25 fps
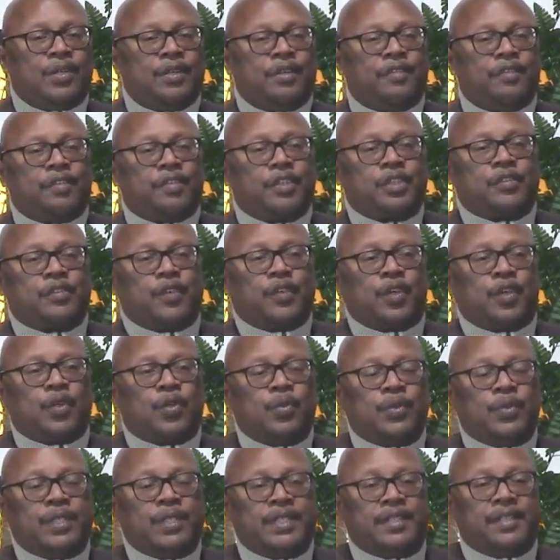First of all,
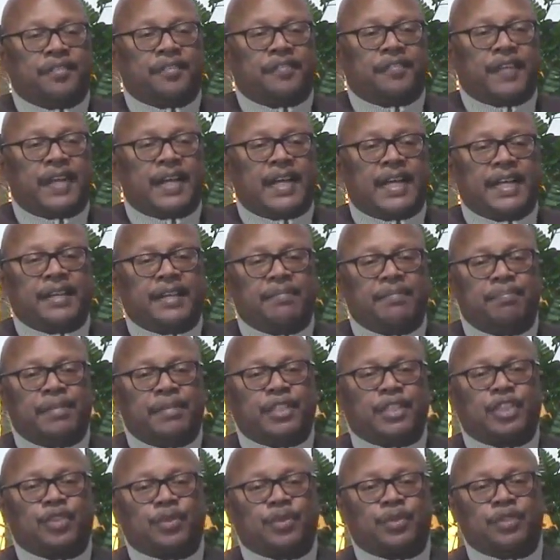who can define
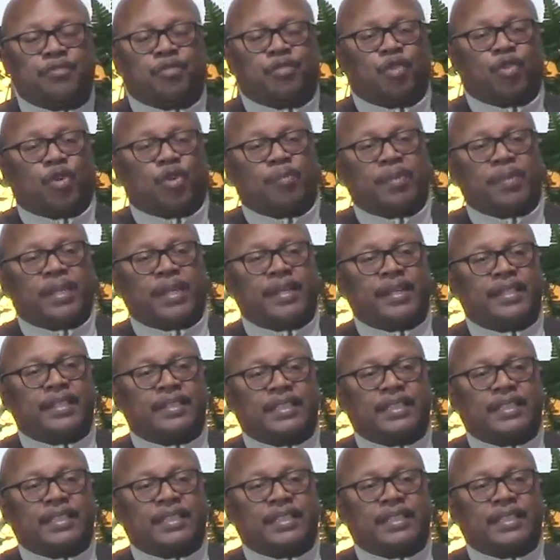mystery for me in this